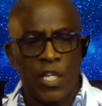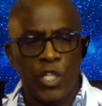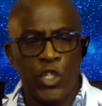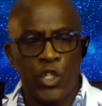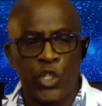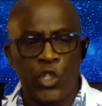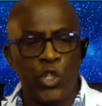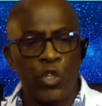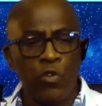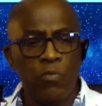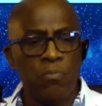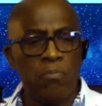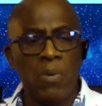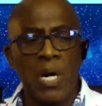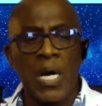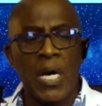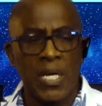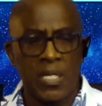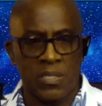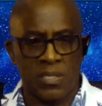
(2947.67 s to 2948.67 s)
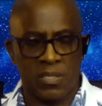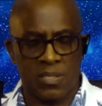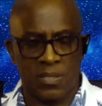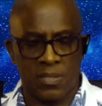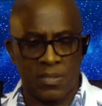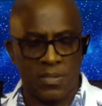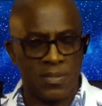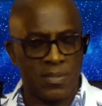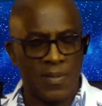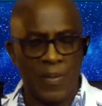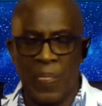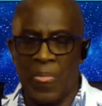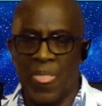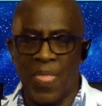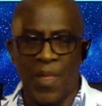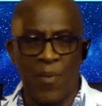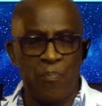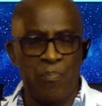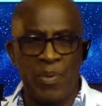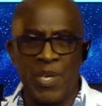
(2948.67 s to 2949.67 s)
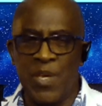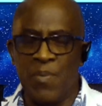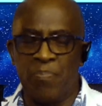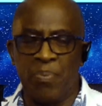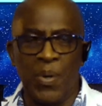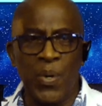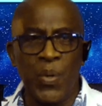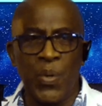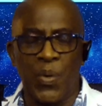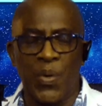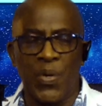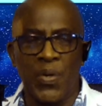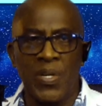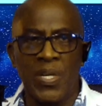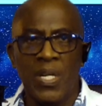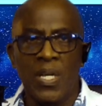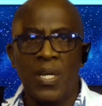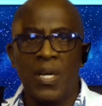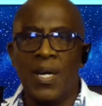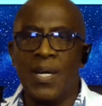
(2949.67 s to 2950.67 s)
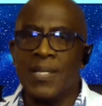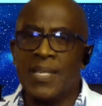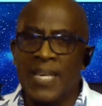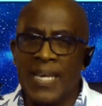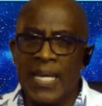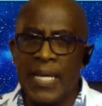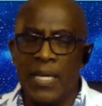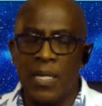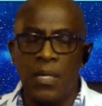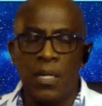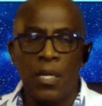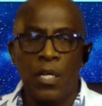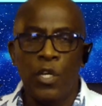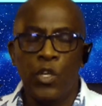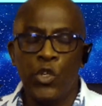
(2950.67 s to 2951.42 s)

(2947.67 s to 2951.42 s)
you must be born again.